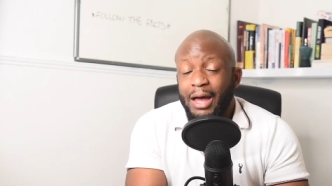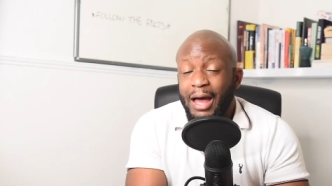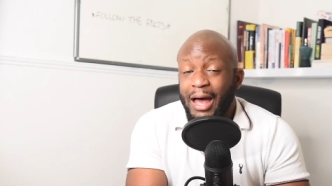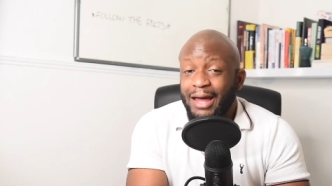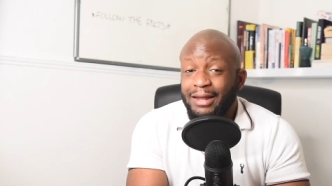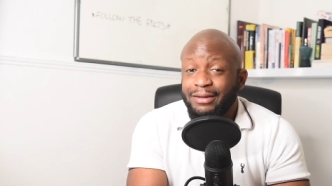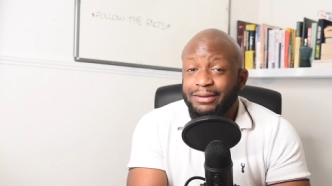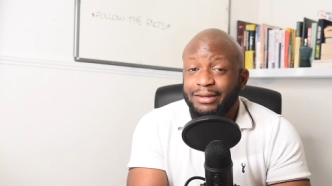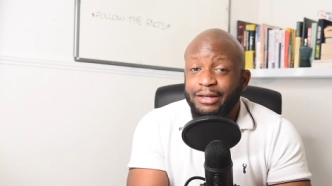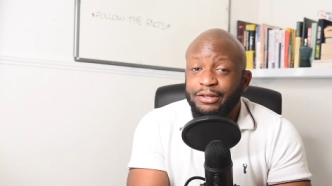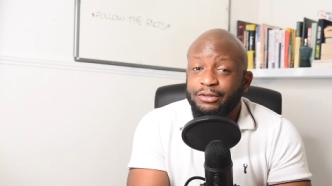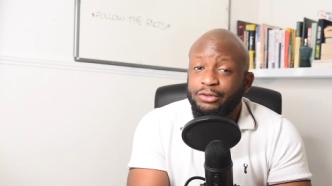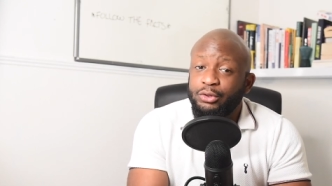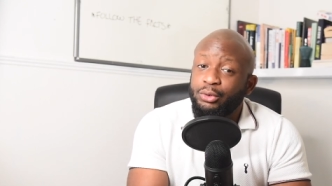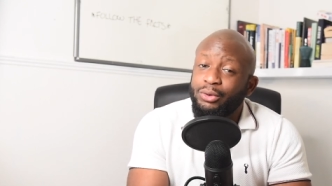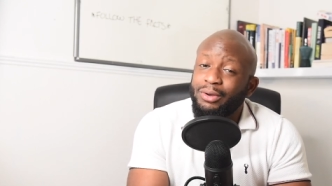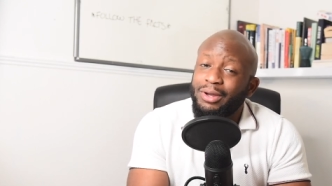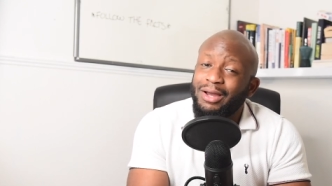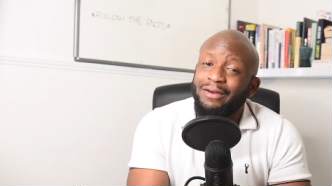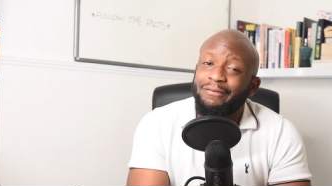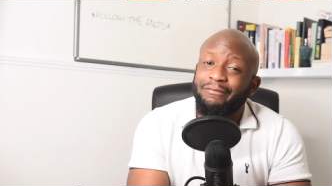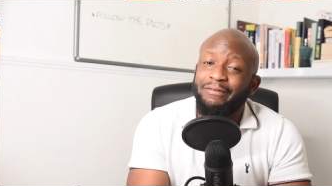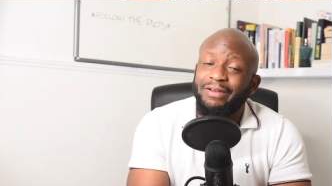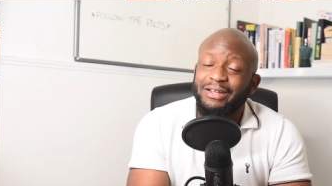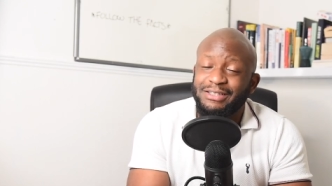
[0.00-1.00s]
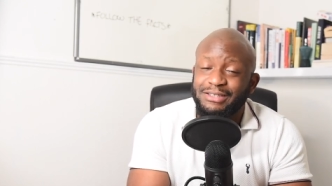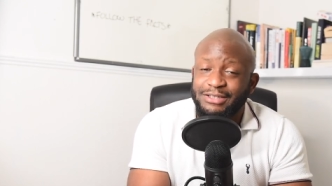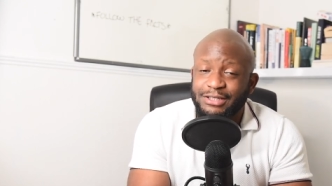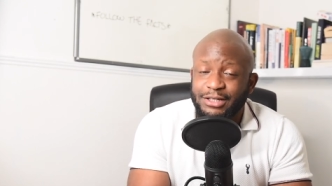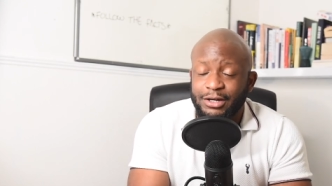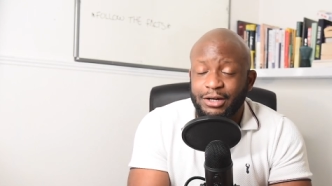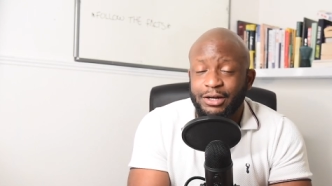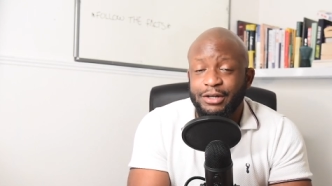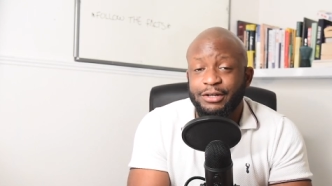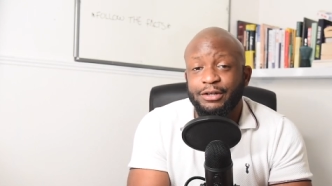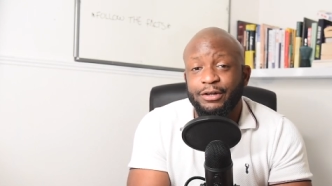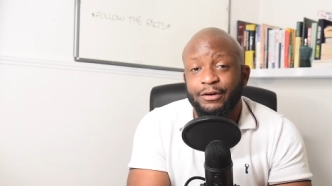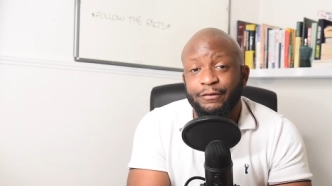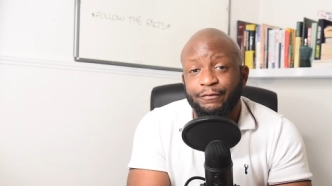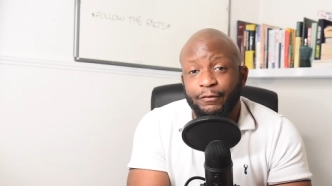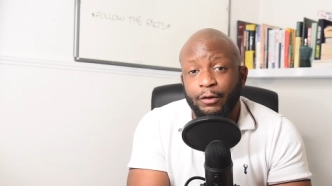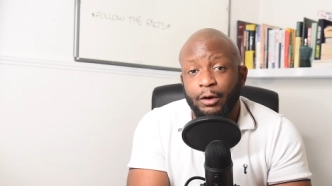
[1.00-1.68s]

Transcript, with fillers: and they do have a ton of